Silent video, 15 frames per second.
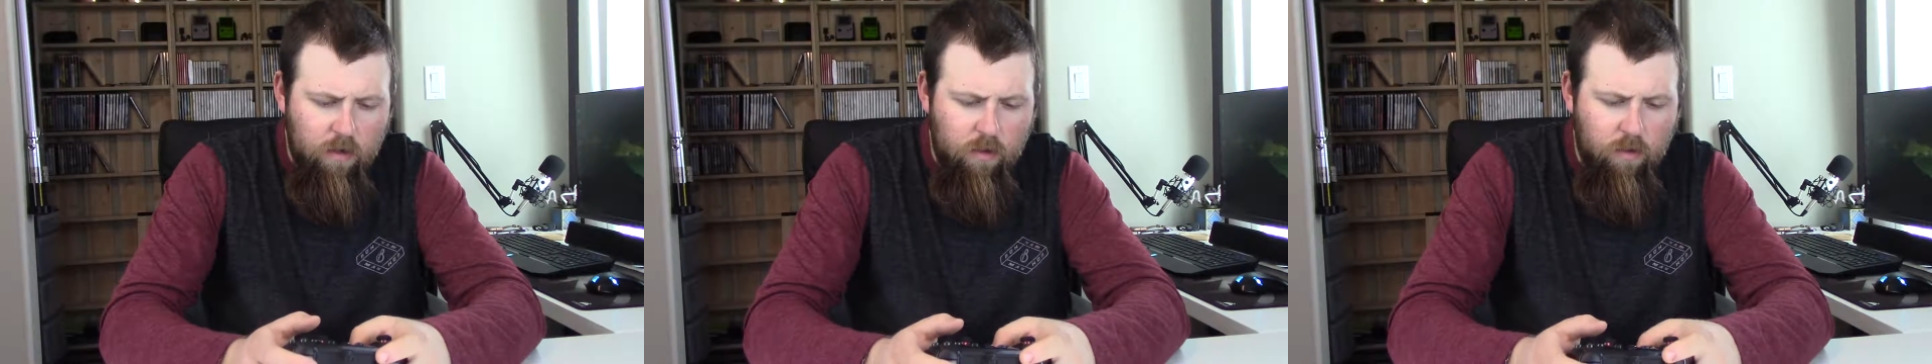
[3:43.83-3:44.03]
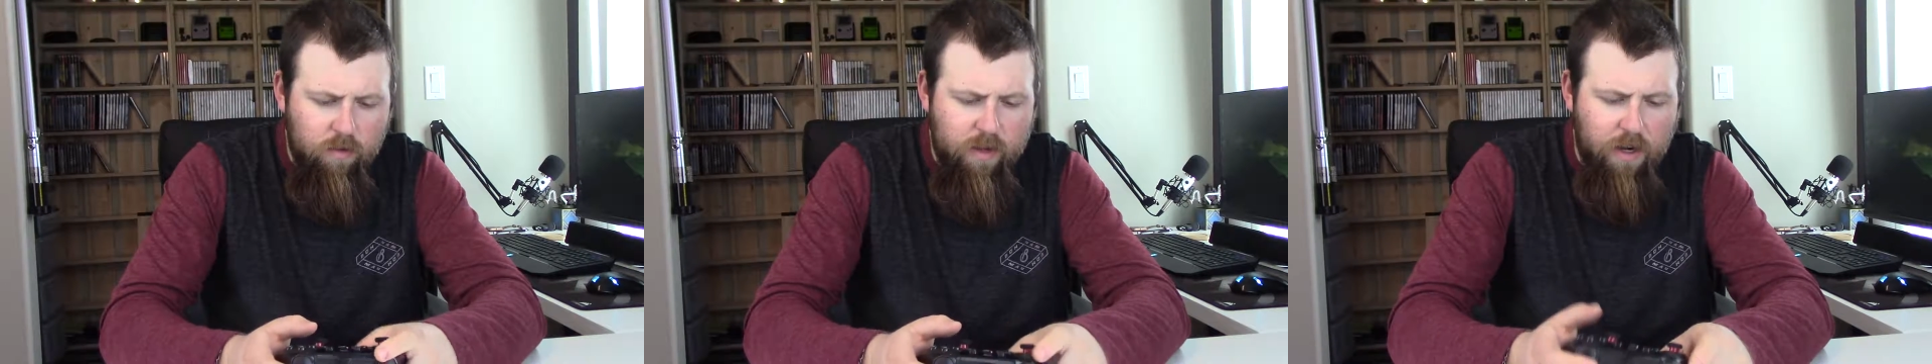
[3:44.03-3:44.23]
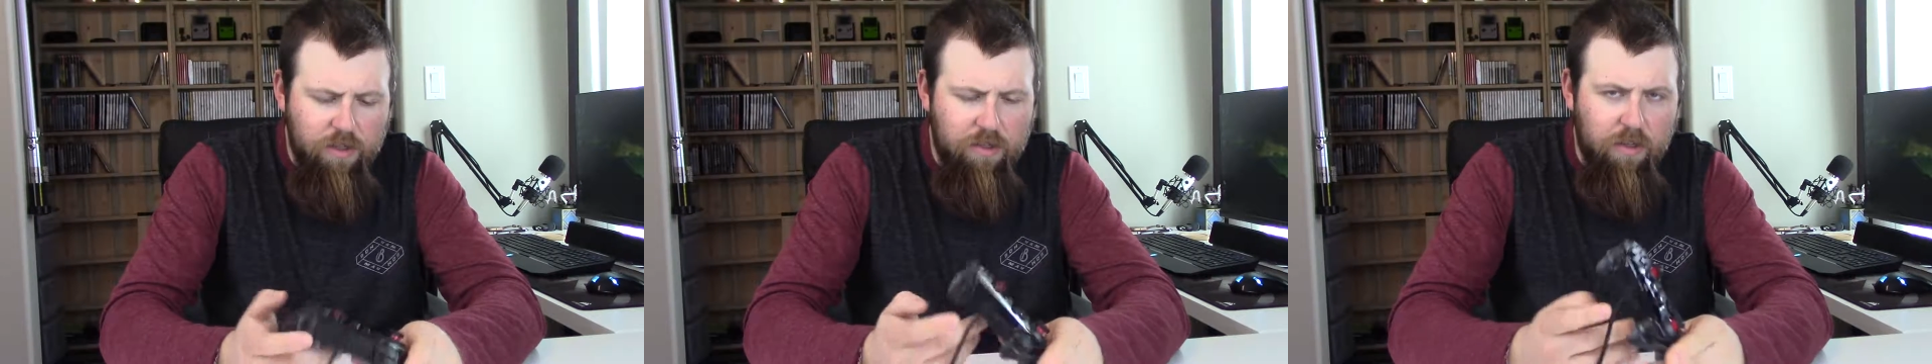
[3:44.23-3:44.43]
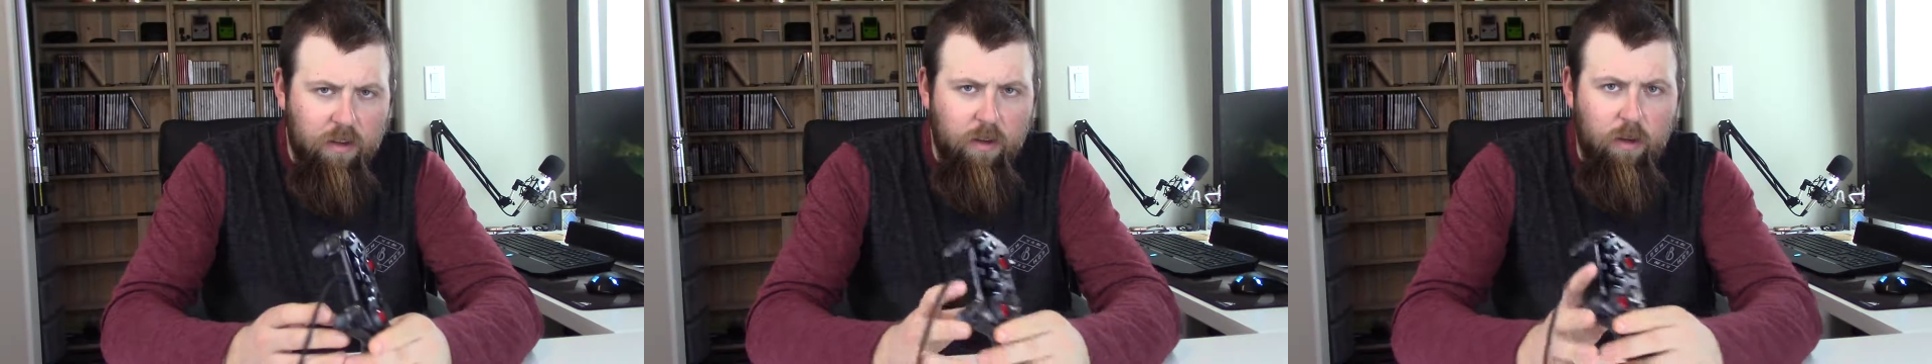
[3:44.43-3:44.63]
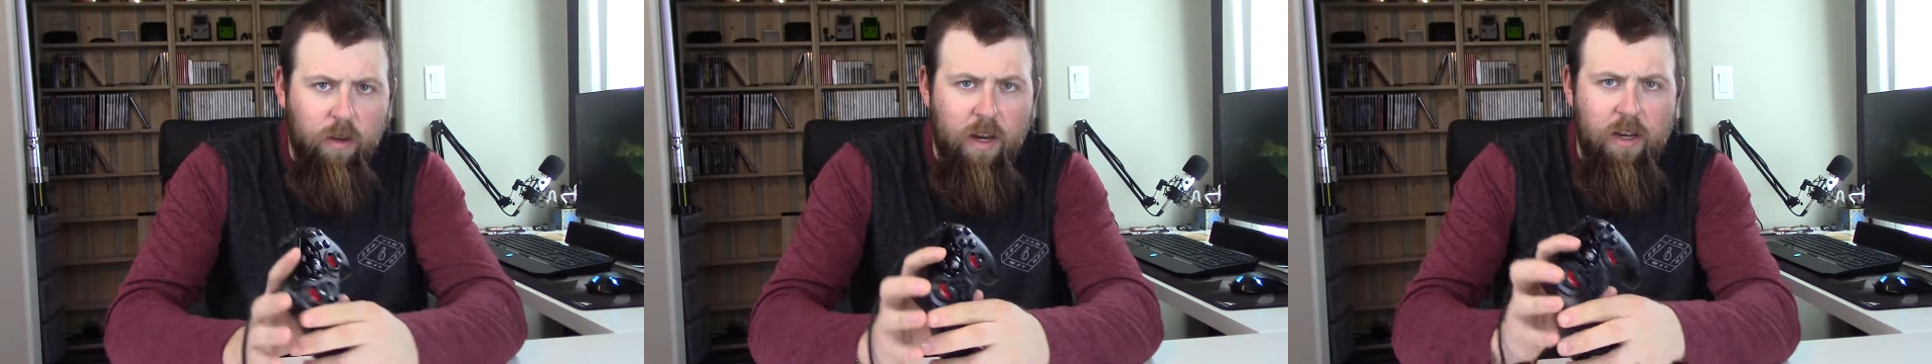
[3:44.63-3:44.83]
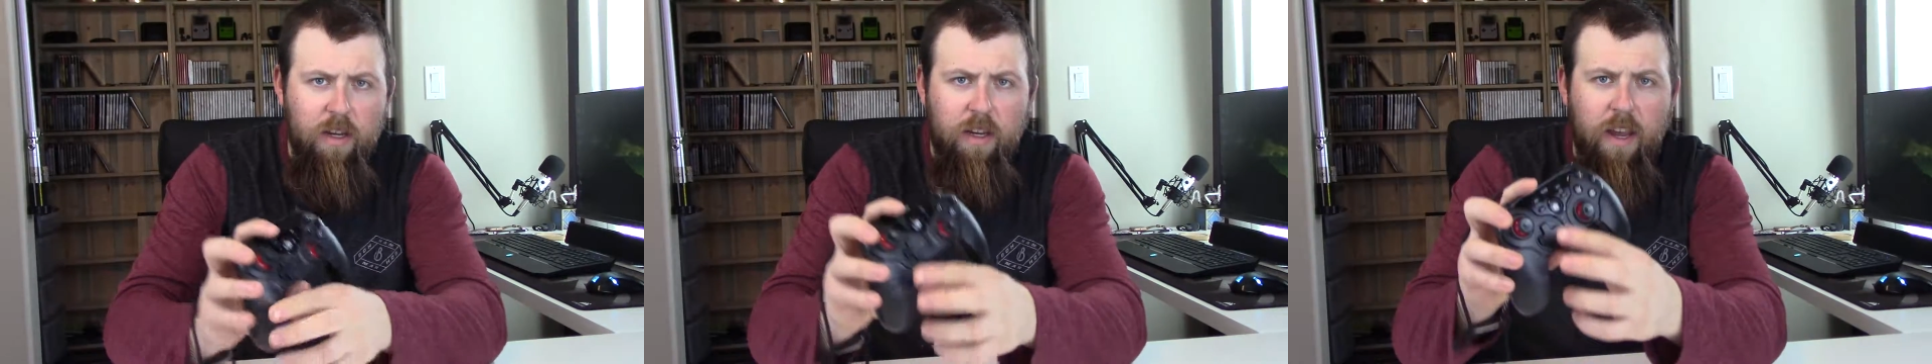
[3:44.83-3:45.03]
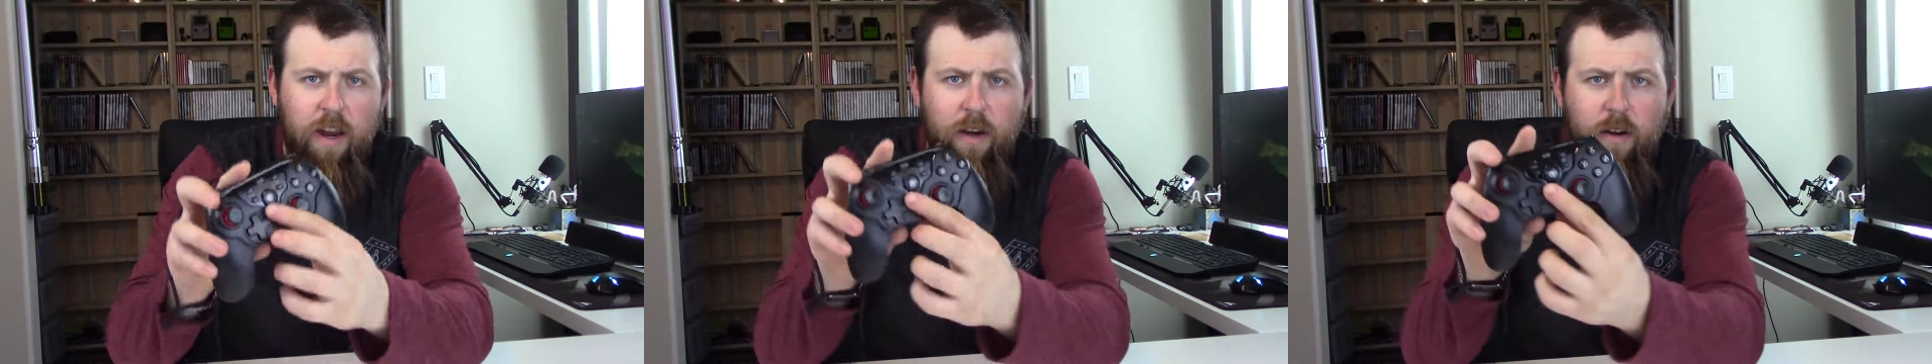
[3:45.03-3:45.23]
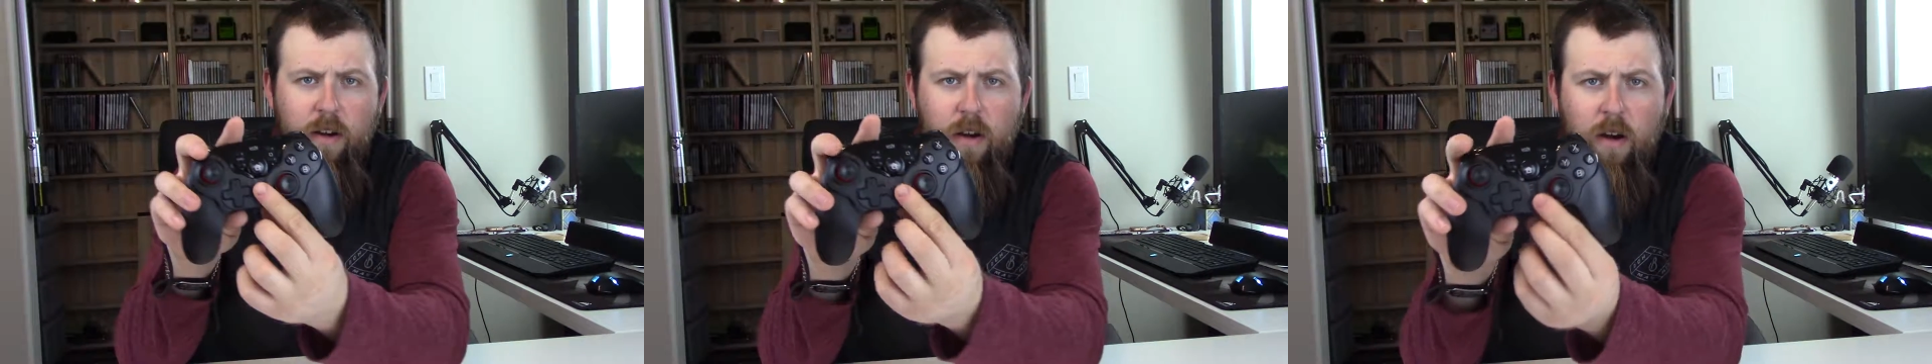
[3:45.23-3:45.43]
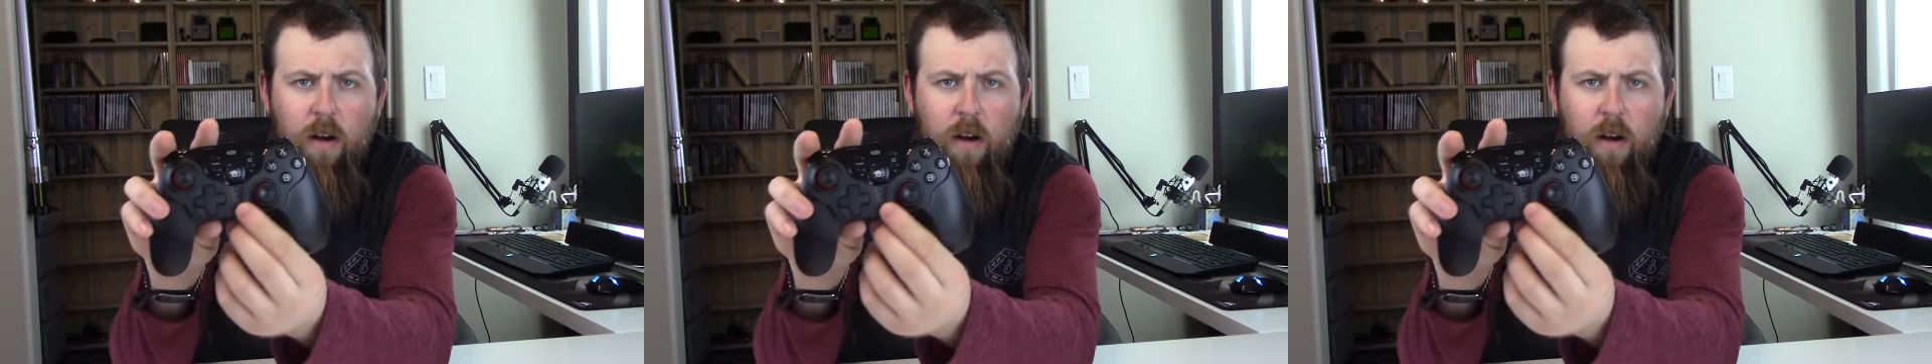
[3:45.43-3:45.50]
there's actually a little indicator